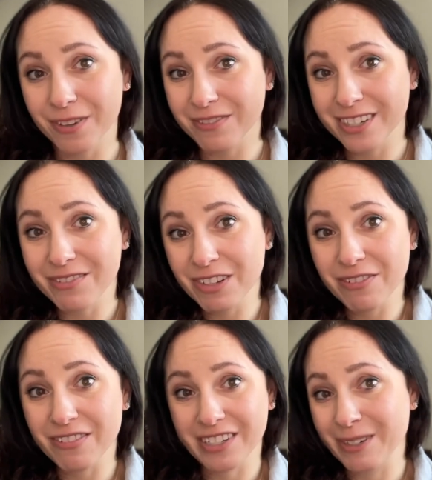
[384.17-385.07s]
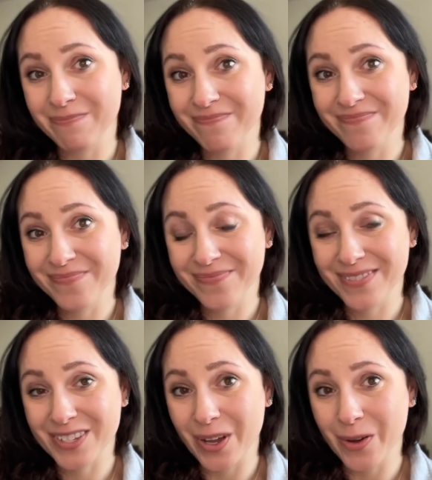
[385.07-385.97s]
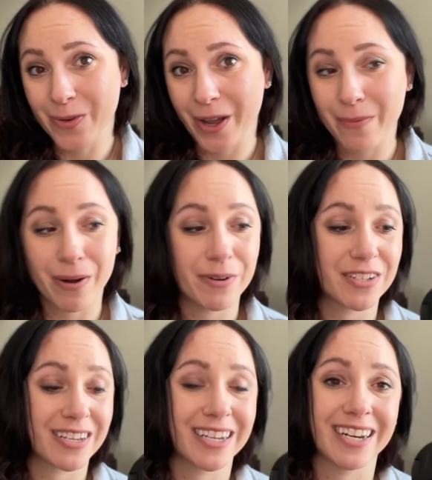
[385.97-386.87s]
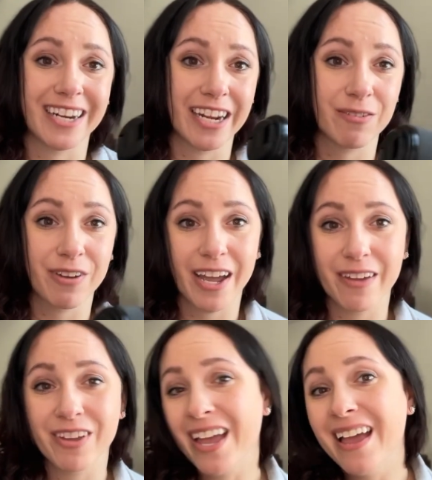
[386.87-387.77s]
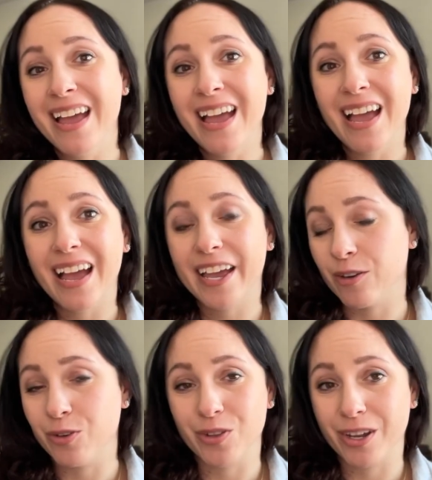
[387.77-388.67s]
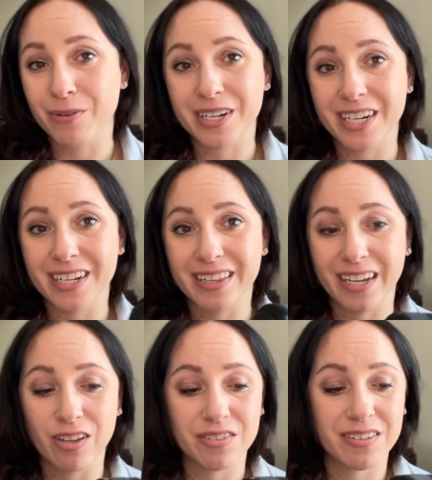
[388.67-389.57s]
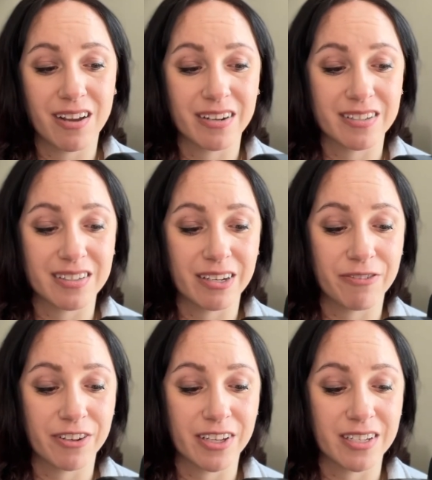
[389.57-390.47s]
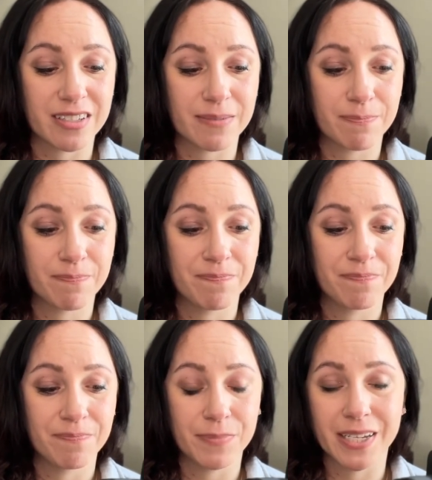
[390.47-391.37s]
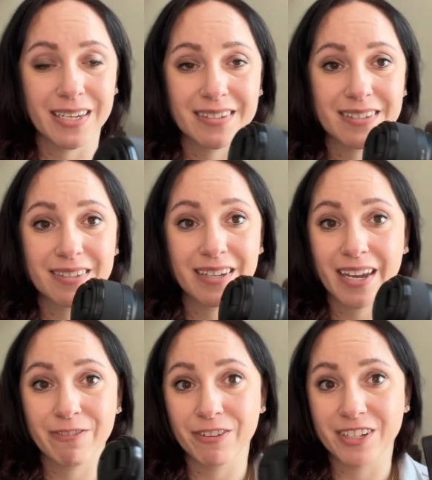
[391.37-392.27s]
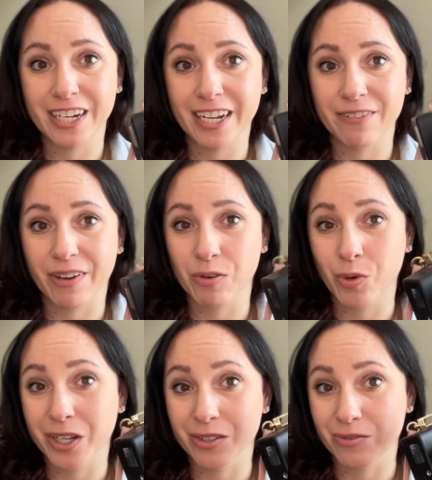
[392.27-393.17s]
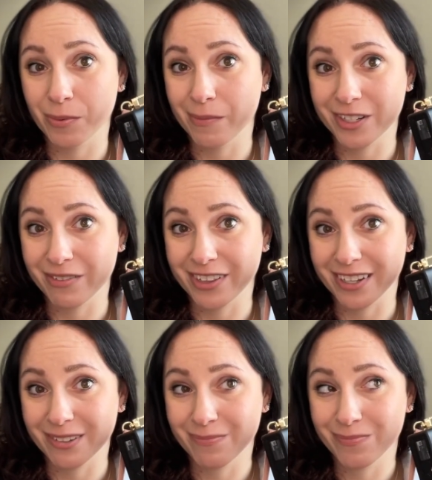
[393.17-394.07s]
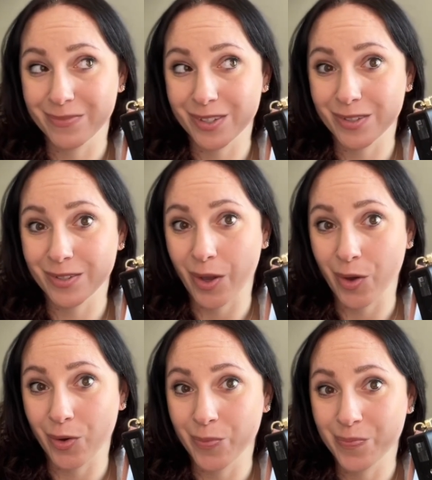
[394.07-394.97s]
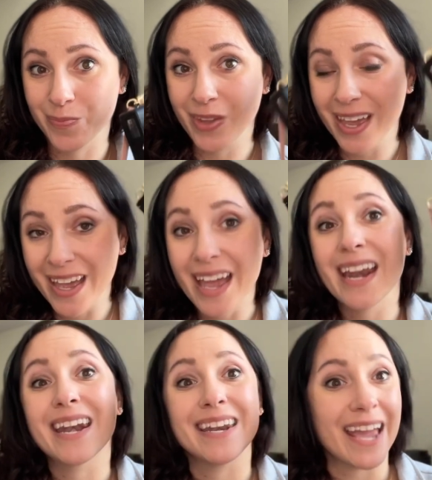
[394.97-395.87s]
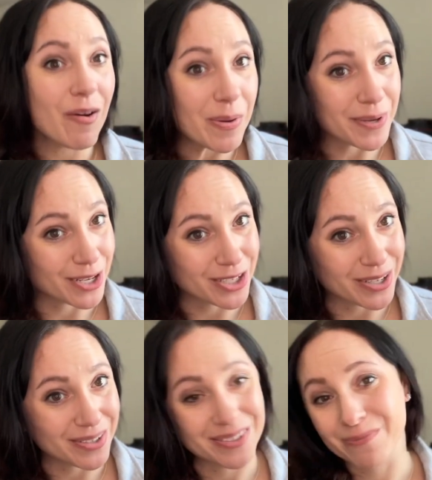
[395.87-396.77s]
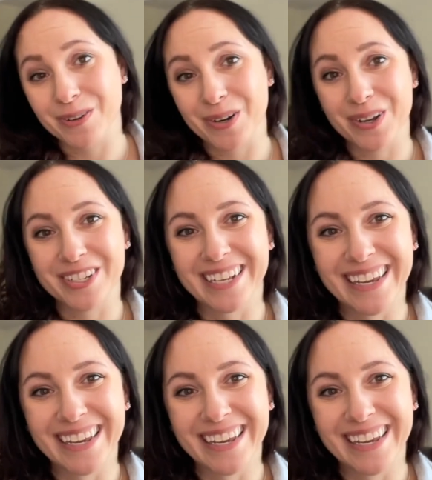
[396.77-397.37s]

nifty 50. So I'm probably just going to get an 85. I don't know that I would need anything else, honestly, for this, because 50 and 85 are what I use for pretty much everything. So now I'm going to show you some photos.